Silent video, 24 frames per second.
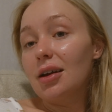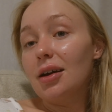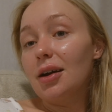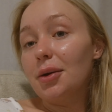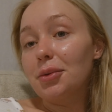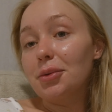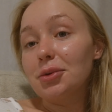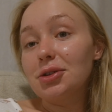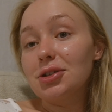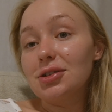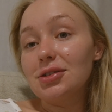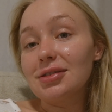I
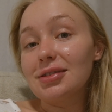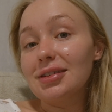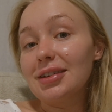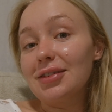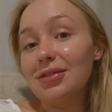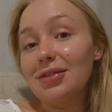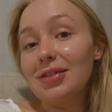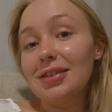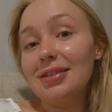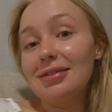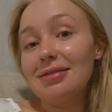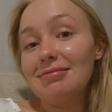would just leave
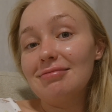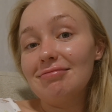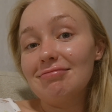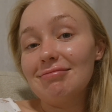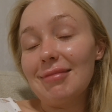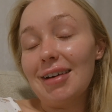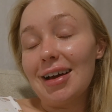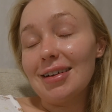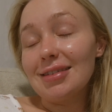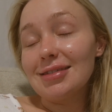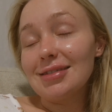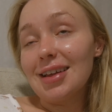it
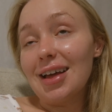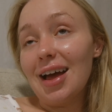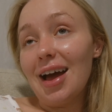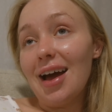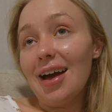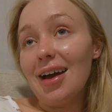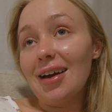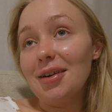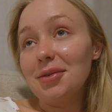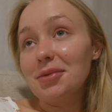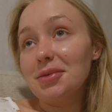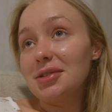as
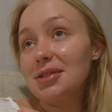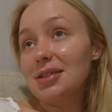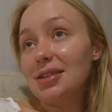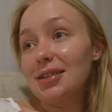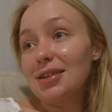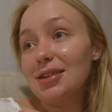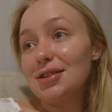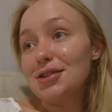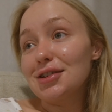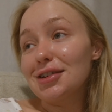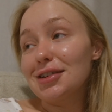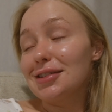that. It was
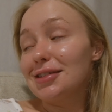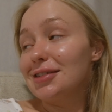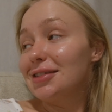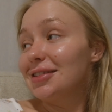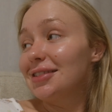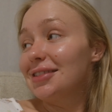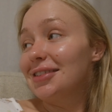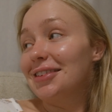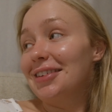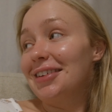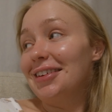delicious.